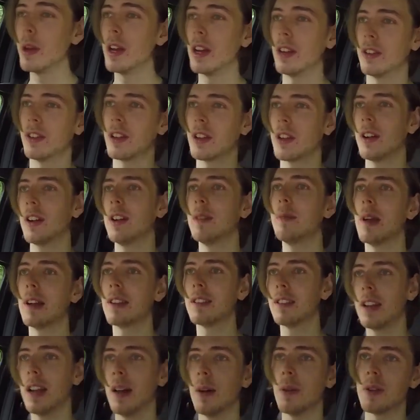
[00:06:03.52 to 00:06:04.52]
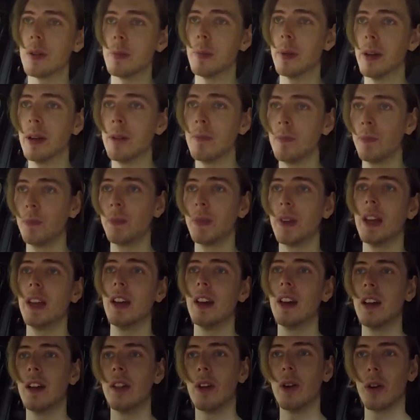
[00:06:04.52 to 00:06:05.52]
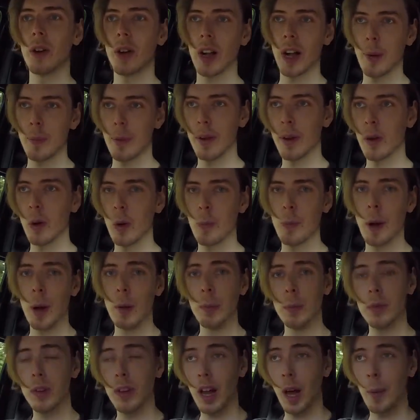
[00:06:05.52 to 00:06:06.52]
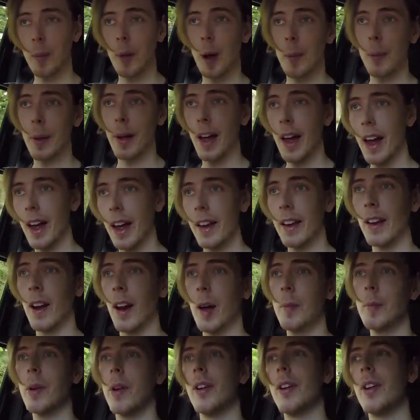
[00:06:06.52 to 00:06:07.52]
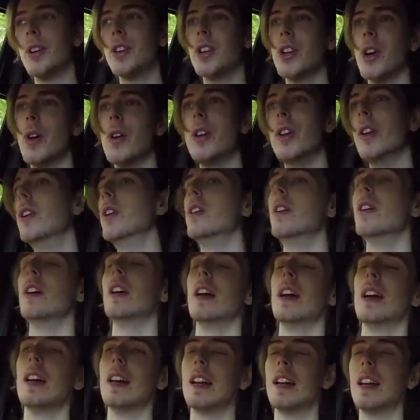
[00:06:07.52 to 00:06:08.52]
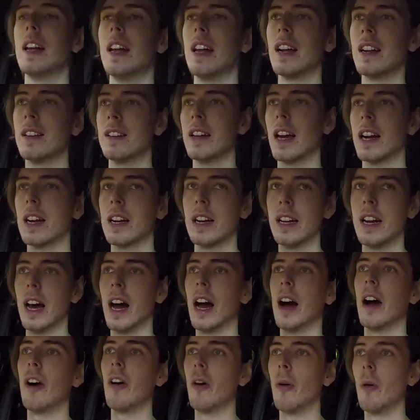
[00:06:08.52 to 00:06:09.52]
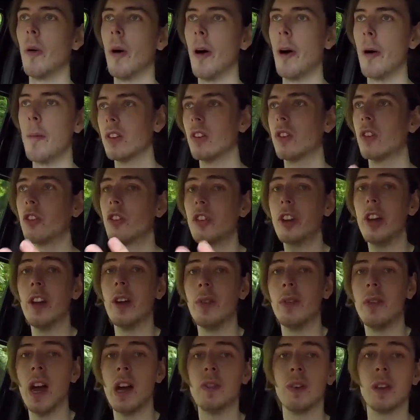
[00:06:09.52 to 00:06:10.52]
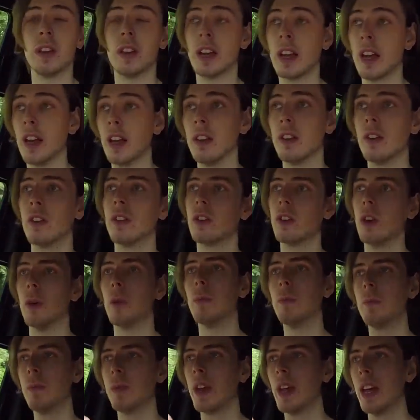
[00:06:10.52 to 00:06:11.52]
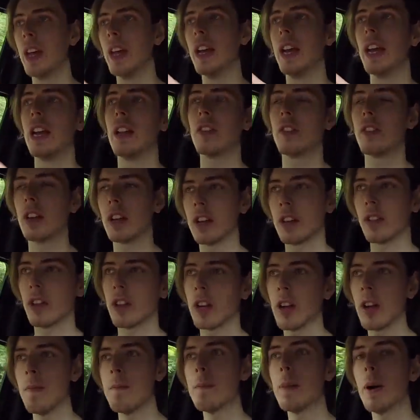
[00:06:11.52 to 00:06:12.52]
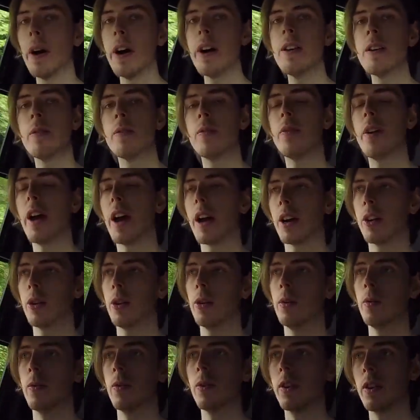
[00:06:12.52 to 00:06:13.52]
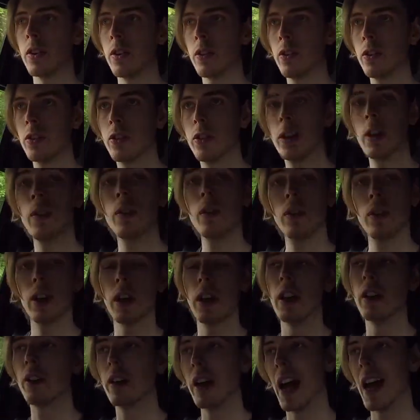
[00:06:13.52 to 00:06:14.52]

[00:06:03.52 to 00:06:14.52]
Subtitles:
as the car makes it out to be. There are a couple of little bumps coming up ahead, and I'm going to show you exactly how stiff everything is. So it's the combined effect of the stiff seats